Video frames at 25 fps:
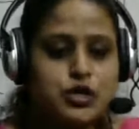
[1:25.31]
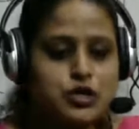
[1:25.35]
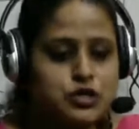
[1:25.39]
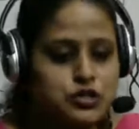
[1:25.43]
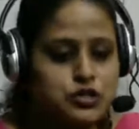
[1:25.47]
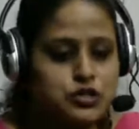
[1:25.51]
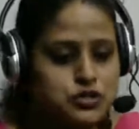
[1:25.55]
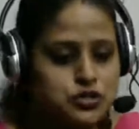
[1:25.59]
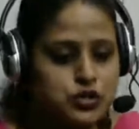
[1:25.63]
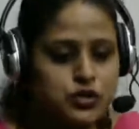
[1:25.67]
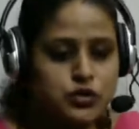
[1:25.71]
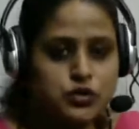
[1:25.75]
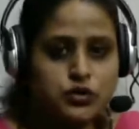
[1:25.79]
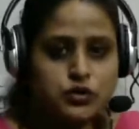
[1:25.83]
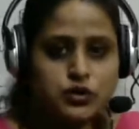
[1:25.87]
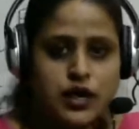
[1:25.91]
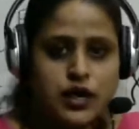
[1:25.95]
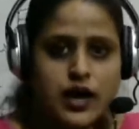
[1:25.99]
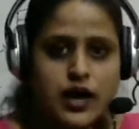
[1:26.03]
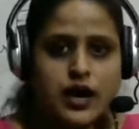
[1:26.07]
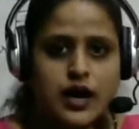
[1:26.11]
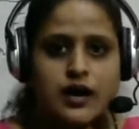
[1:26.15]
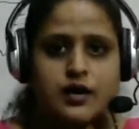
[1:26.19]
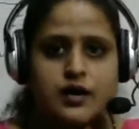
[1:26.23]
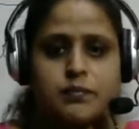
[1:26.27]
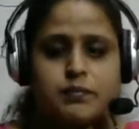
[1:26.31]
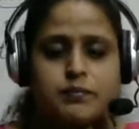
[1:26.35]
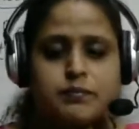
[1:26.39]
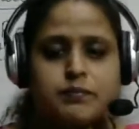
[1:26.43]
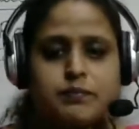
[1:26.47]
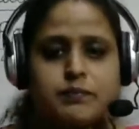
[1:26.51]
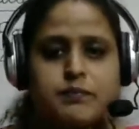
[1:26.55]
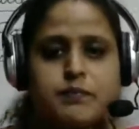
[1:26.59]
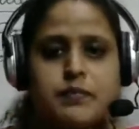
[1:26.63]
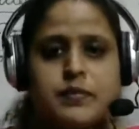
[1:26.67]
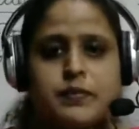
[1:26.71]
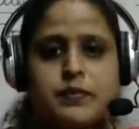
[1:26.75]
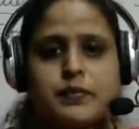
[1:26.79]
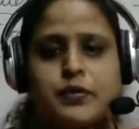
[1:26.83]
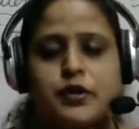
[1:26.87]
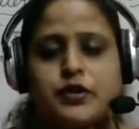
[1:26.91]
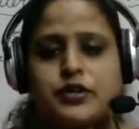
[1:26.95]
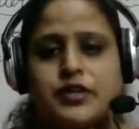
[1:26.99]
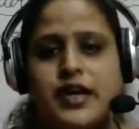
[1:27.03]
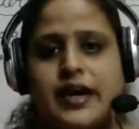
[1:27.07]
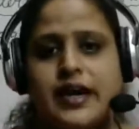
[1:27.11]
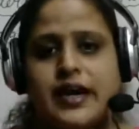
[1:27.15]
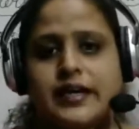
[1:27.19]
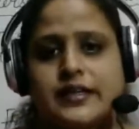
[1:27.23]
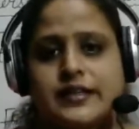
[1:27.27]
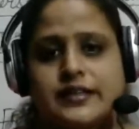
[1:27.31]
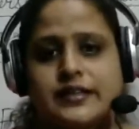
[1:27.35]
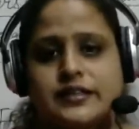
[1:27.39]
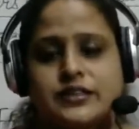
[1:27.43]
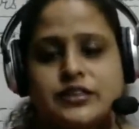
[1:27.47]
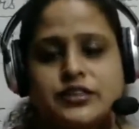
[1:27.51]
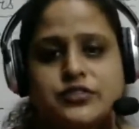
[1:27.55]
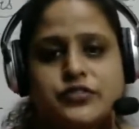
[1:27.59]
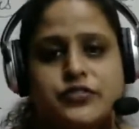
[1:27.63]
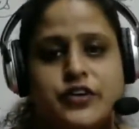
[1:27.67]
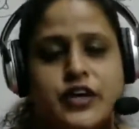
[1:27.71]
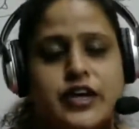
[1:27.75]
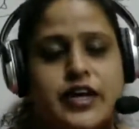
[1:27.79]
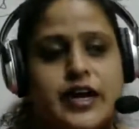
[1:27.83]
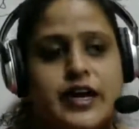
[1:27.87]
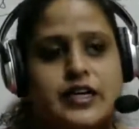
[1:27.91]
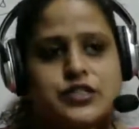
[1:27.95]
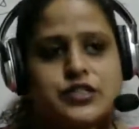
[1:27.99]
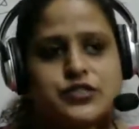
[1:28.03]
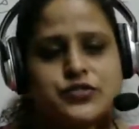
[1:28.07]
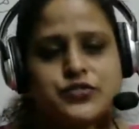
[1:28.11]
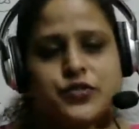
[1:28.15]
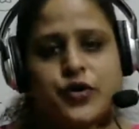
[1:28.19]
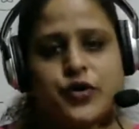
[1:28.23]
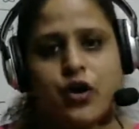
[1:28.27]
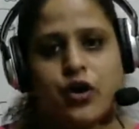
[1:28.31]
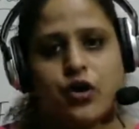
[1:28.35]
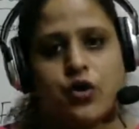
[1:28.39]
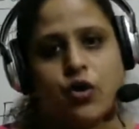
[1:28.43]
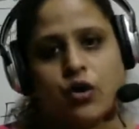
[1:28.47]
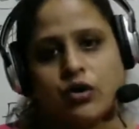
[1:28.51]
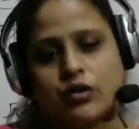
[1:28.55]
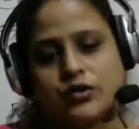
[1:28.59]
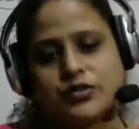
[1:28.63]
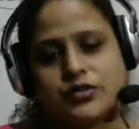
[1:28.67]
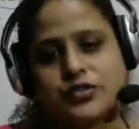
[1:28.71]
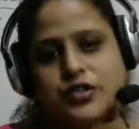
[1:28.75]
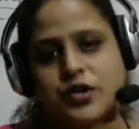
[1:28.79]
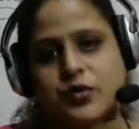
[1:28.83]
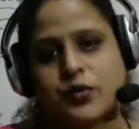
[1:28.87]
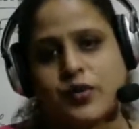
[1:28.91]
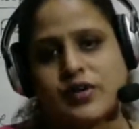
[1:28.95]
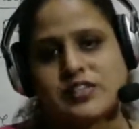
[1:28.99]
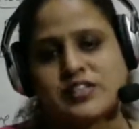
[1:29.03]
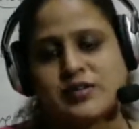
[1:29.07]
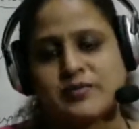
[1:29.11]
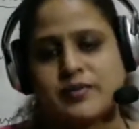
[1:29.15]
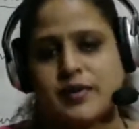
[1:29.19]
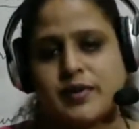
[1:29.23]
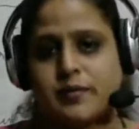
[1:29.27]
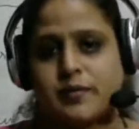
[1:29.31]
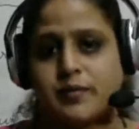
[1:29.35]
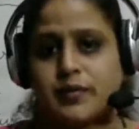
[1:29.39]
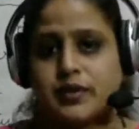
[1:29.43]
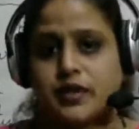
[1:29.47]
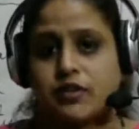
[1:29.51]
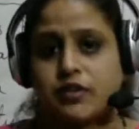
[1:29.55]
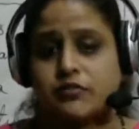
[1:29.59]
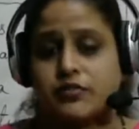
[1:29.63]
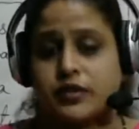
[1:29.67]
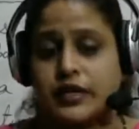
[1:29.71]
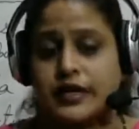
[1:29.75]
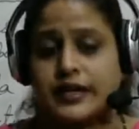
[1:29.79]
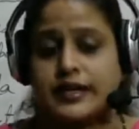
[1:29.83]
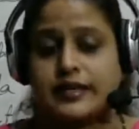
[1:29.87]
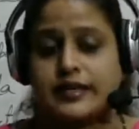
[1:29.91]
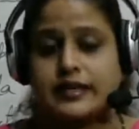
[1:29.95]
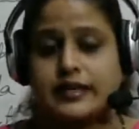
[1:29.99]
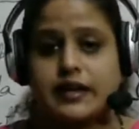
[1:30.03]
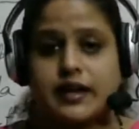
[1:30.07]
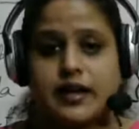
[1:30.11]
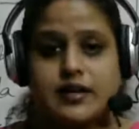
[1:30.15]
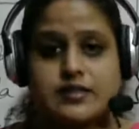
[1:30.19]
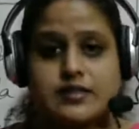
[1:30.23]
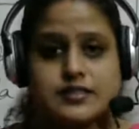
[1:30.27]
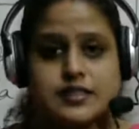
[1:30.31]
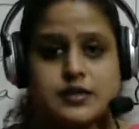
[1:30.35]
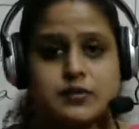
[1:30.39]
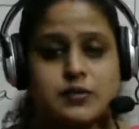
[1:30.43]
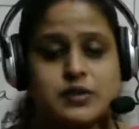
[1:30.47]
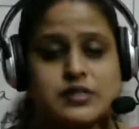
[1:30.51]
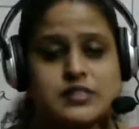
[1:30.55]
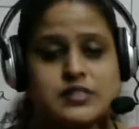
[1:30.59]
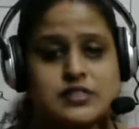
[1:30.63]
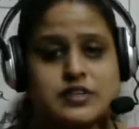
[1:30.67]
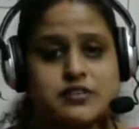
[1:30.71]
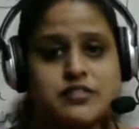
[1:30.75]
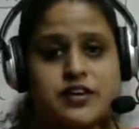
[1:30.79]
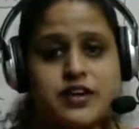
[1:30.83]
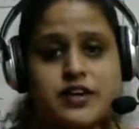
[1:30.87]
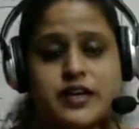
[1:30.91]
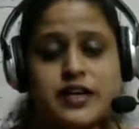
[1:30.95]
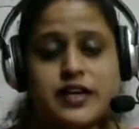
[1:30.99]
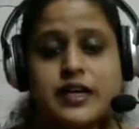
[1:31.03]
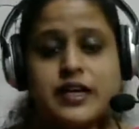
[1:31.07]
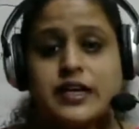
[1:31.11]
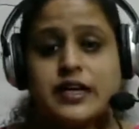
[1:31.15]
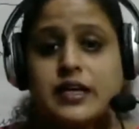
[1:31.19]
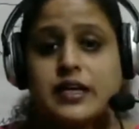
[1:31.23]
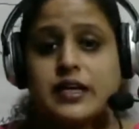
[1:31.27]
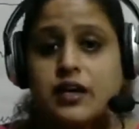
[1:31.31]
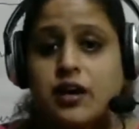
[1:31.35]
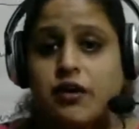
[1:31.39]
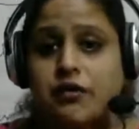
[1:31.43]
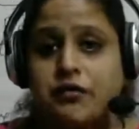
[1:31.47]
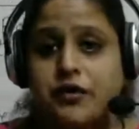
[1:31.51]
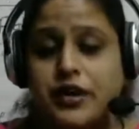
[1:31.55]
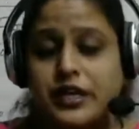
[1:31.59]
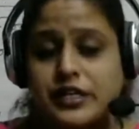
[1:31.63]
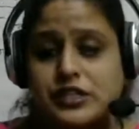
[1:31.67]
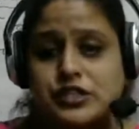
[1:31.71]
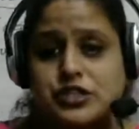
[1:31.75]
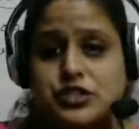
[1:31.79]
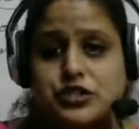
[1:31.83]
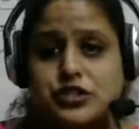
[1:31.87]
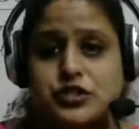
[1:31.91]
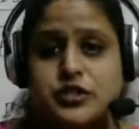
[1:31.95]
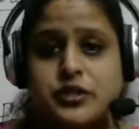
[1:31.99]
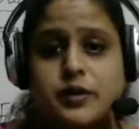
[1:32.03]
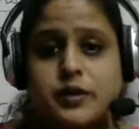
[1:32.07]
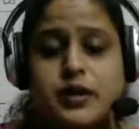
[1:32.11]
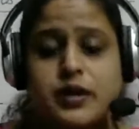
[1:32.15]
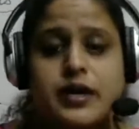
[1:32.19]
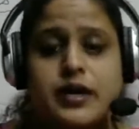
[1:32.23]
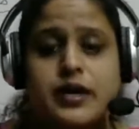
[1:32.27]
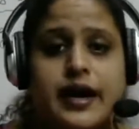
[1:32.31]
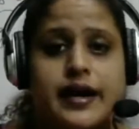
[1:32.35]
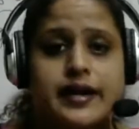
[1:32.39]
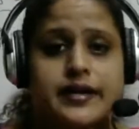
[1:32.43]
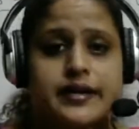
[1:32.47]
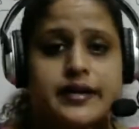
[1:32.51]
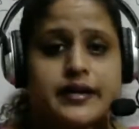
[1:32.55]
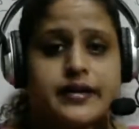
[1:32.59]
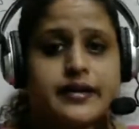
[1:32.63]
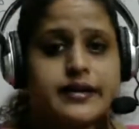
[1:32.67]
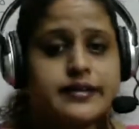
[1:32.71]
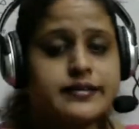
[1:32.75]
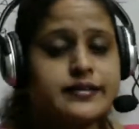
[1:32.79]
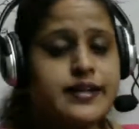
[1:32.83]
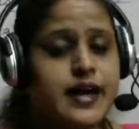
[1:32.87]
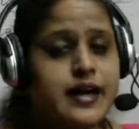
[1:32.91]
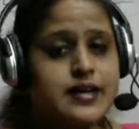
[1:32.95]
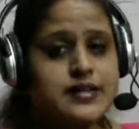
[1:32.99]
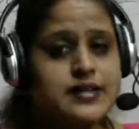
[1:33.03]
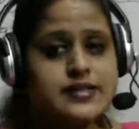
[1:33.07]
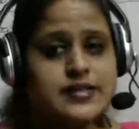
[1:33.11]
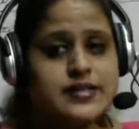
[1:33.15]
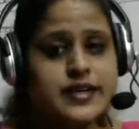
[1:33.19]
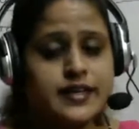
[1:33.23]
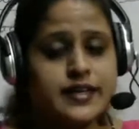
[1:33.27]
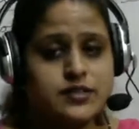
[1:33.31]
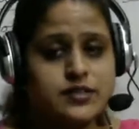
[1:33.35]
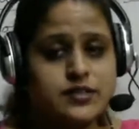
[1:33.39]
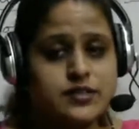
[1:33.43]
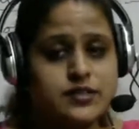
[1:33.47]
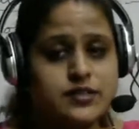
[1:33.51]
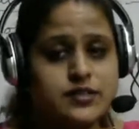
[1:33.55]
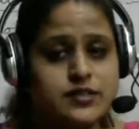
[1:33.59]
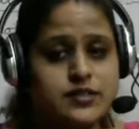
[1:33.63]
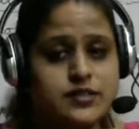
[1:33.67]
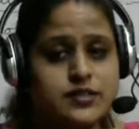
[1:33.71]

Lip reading: So, our protagonist, Phileas Fogg, also was a member of elite class. He was a very rich guy in that sense.